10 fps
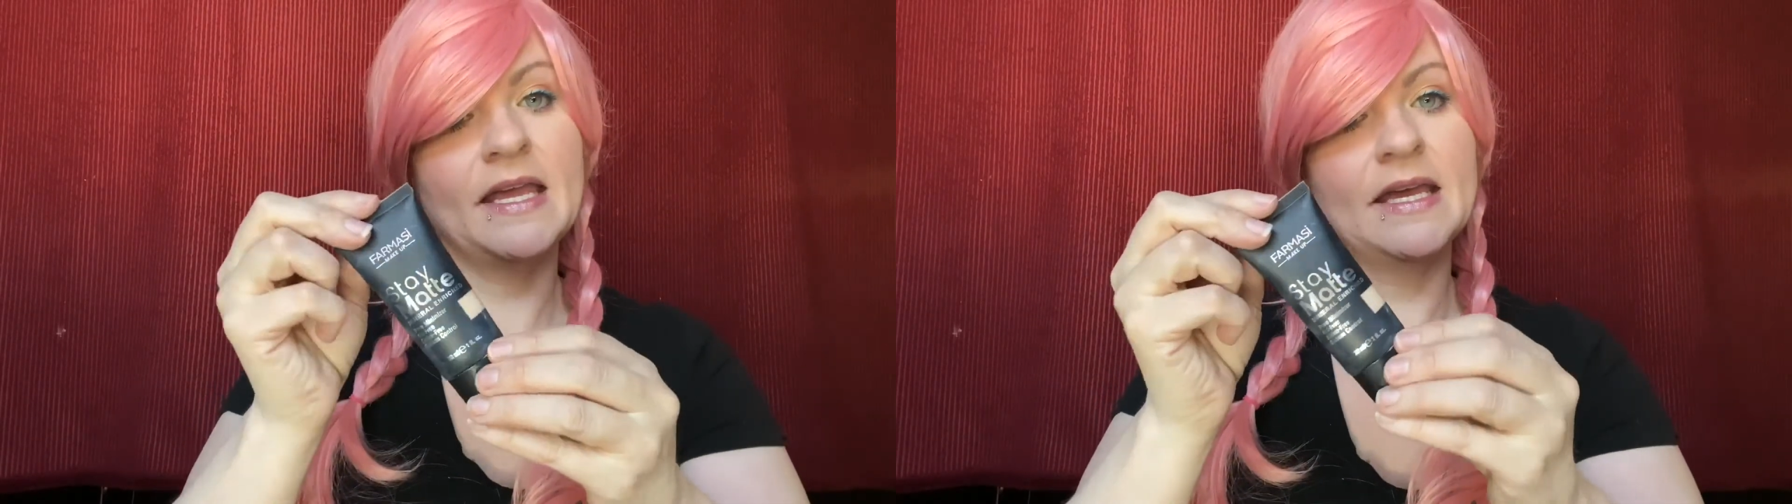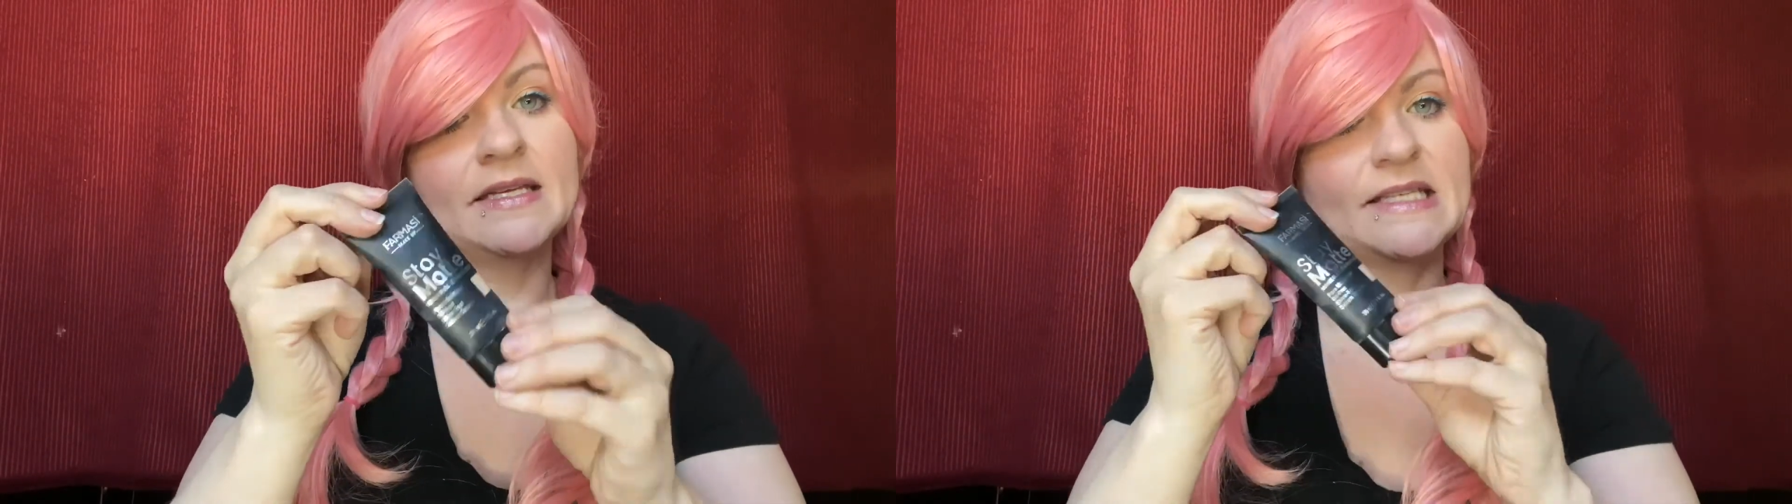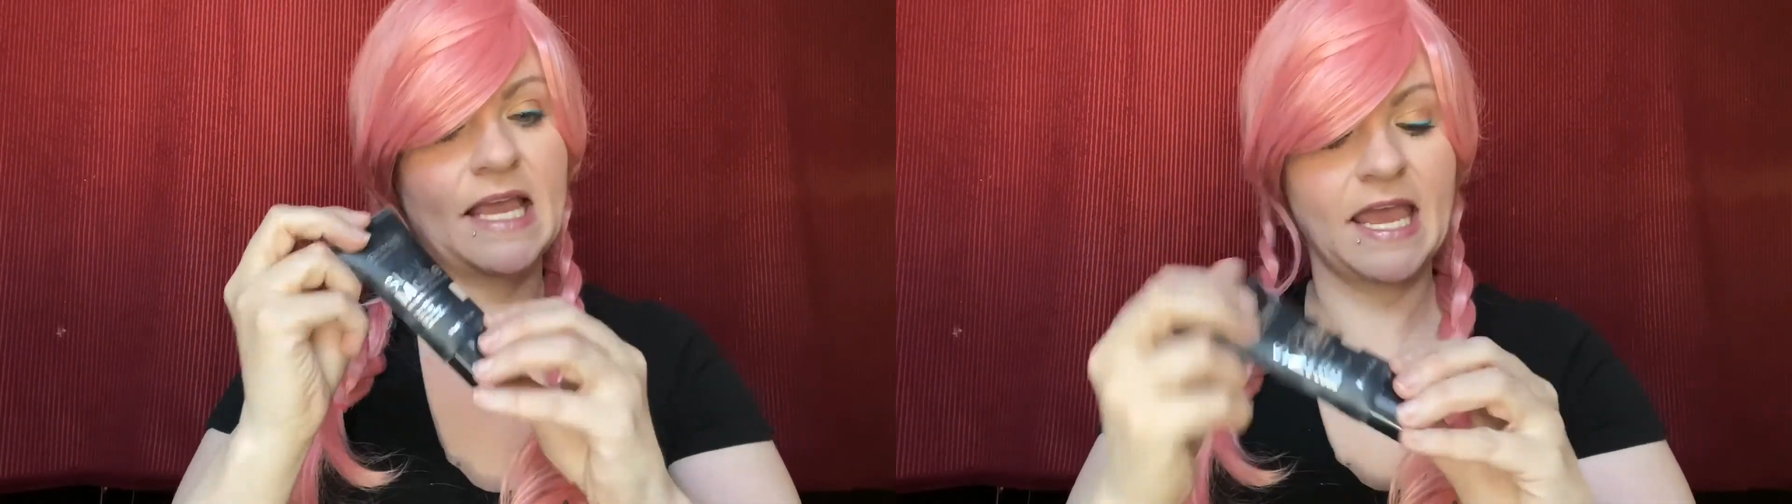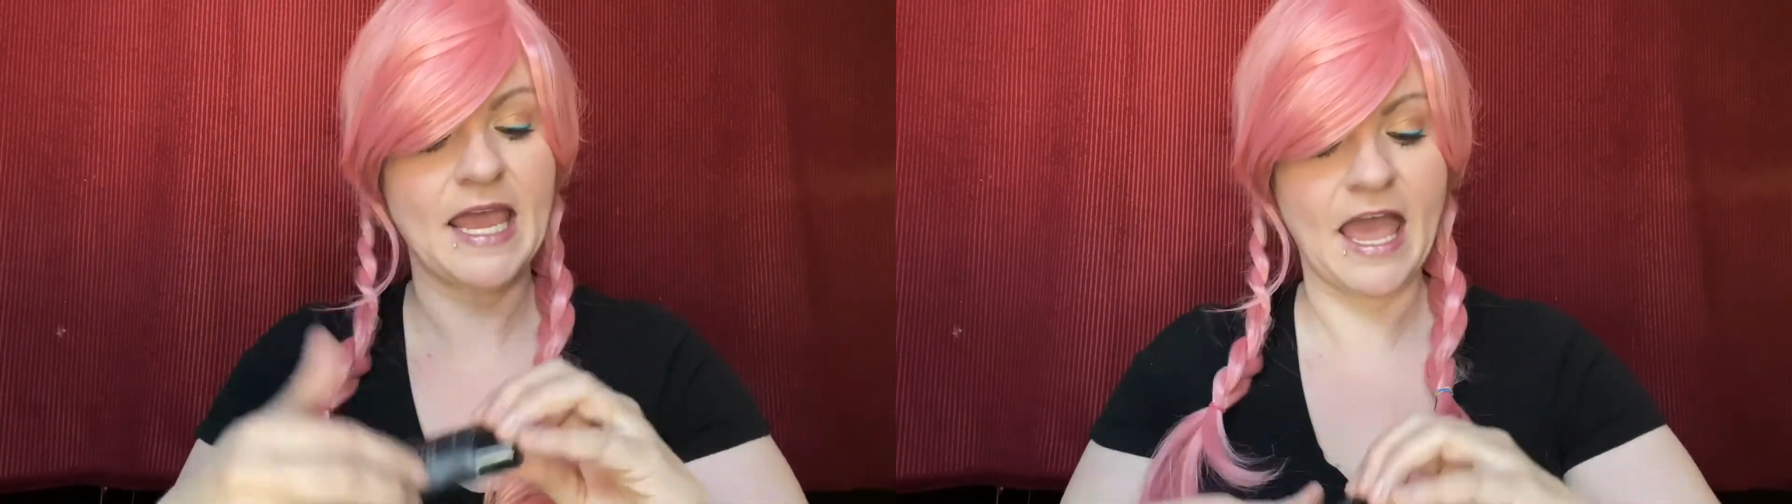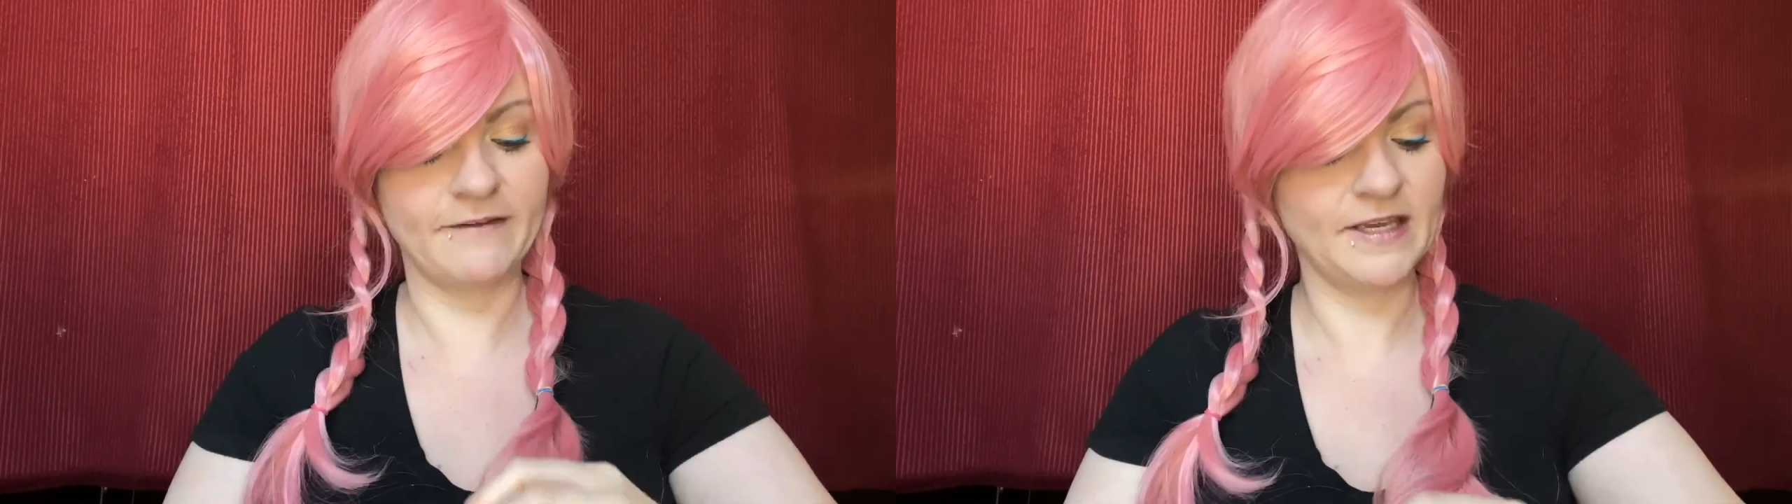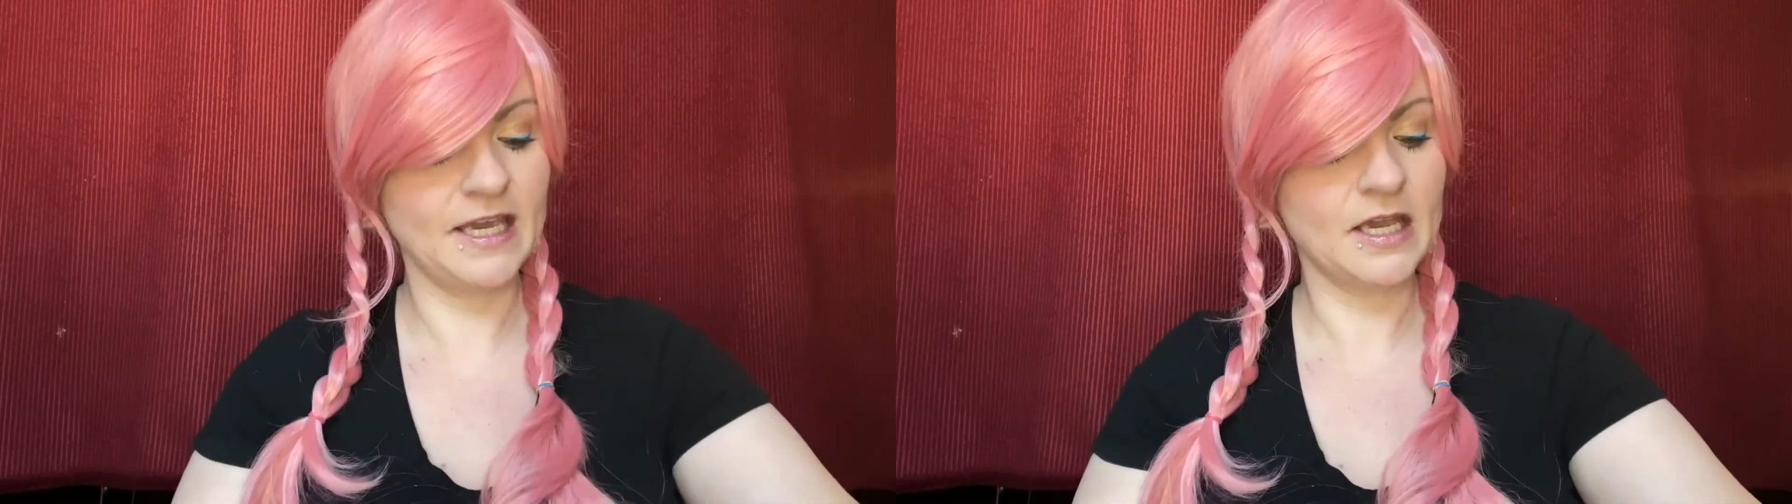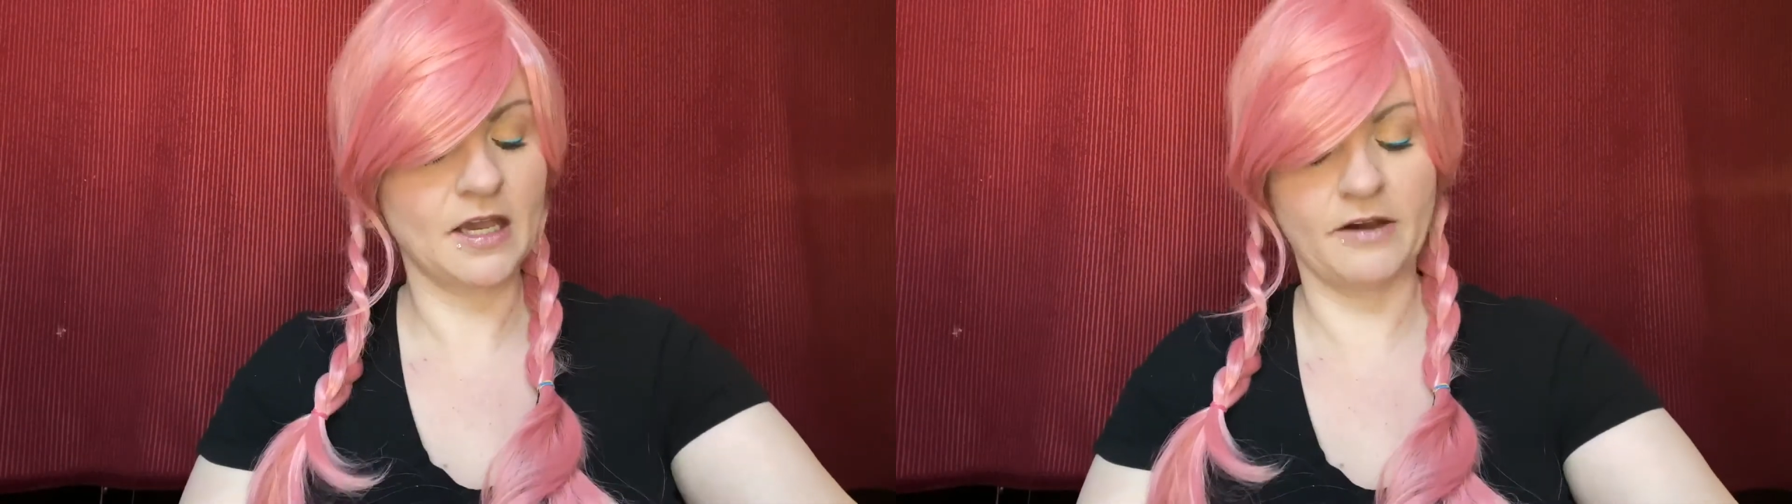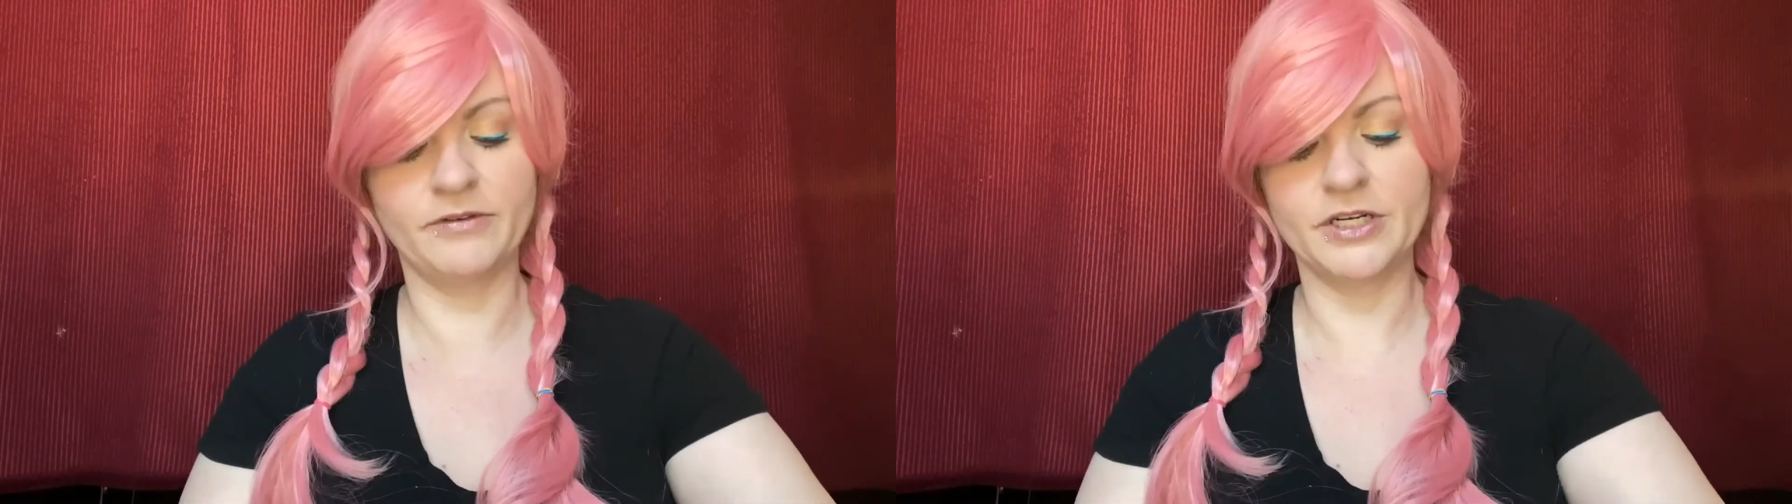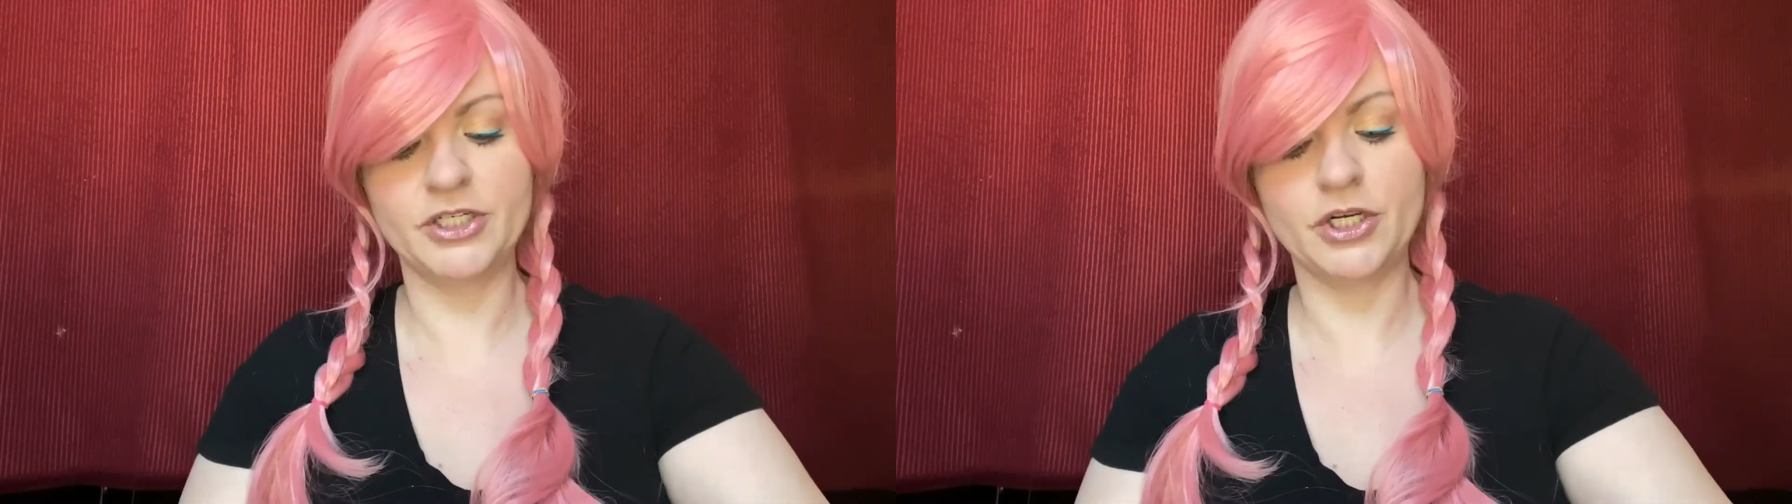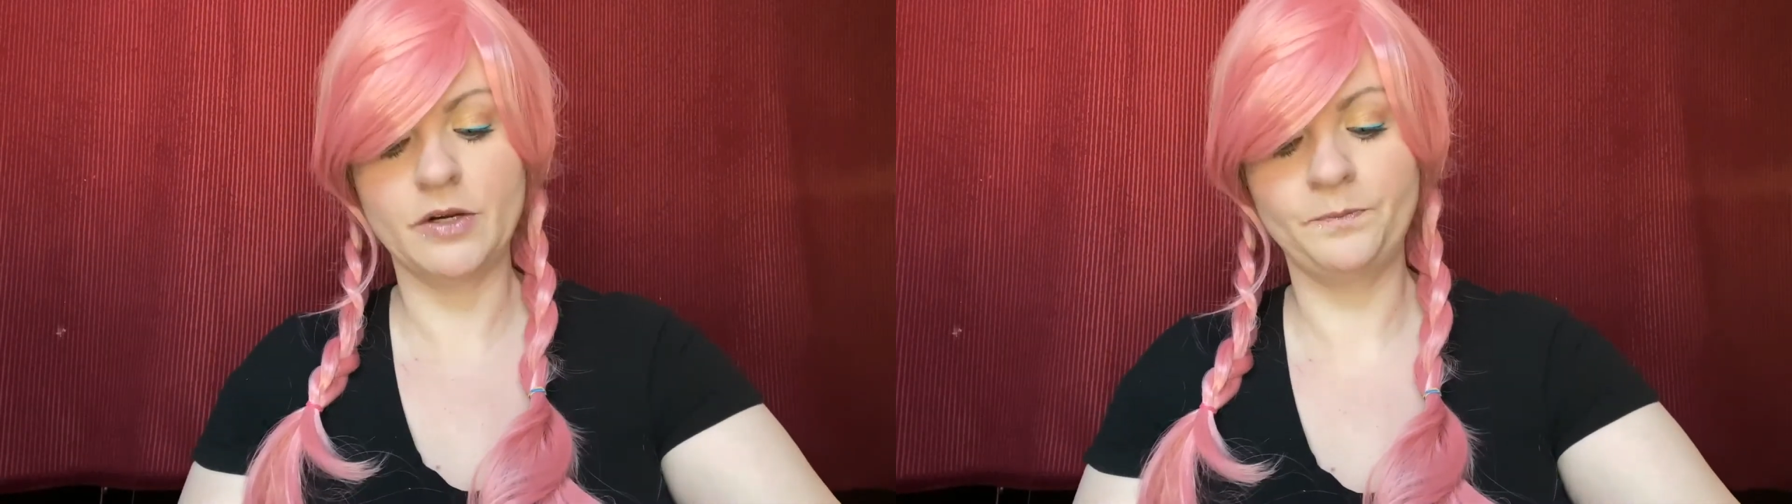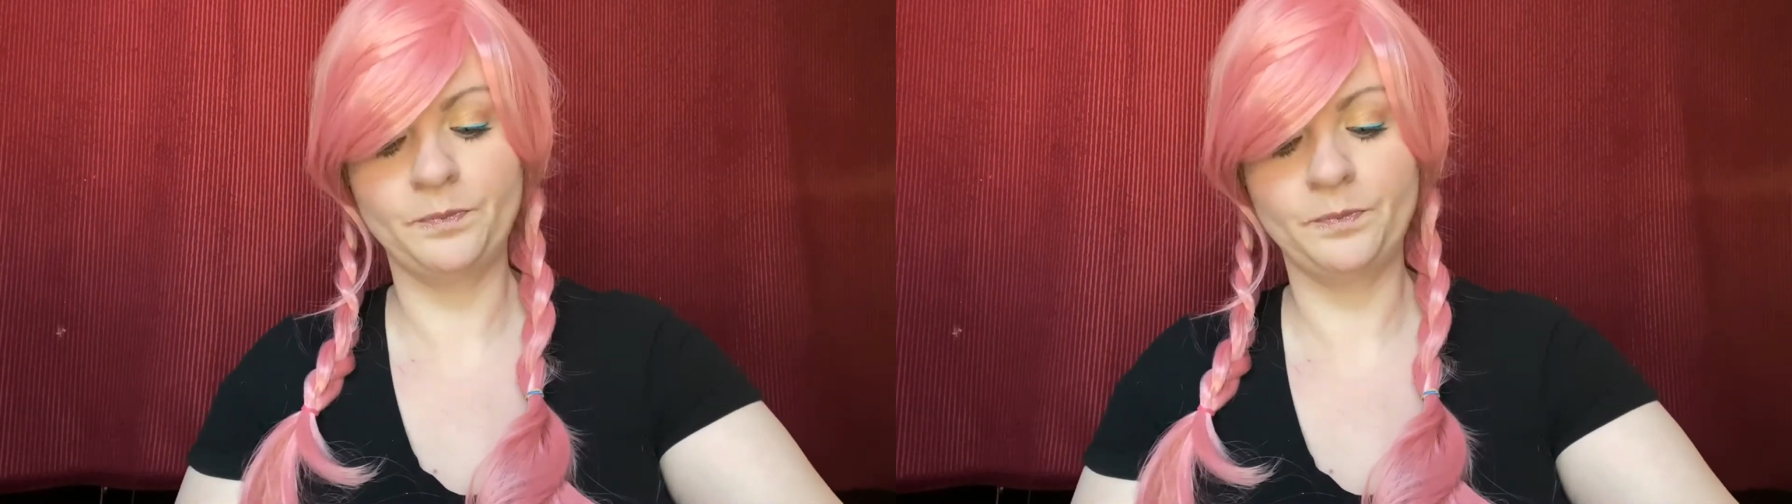is a heavy coverage.